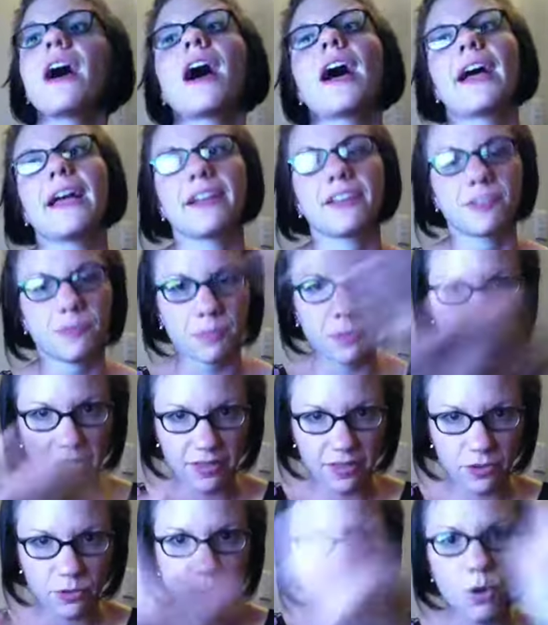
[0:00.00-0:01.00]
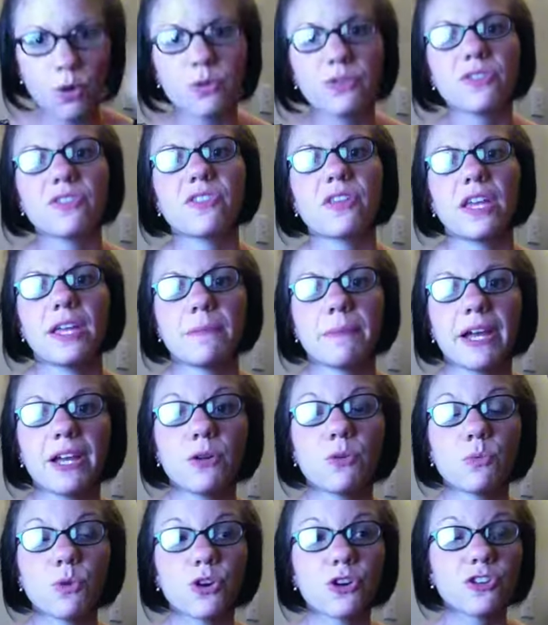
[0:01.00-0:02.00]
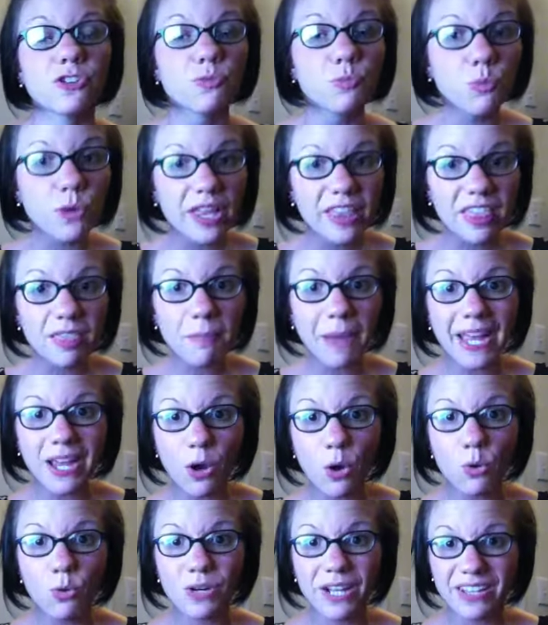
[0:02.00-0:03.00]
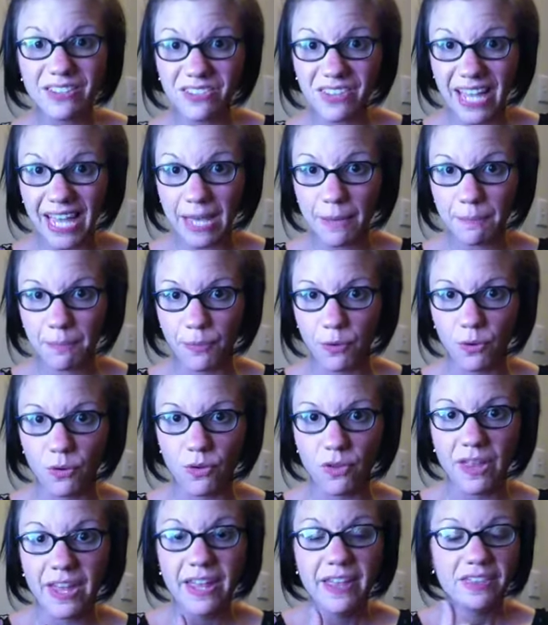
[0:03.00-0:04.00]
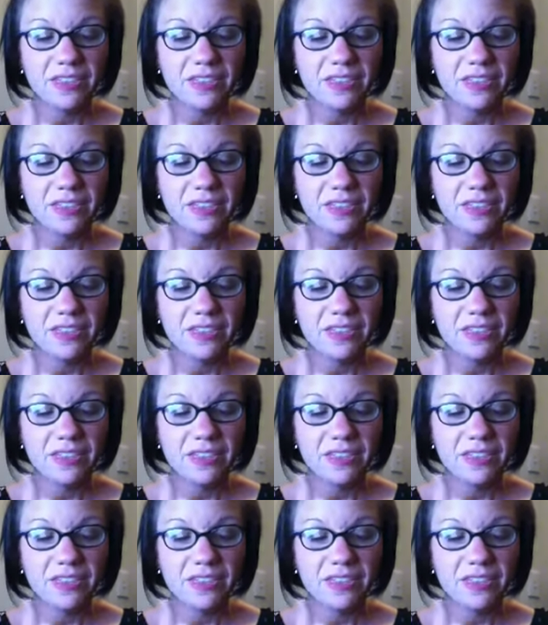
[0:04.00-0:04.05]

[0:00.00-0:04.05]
I explain the quotes in my own words with my own example.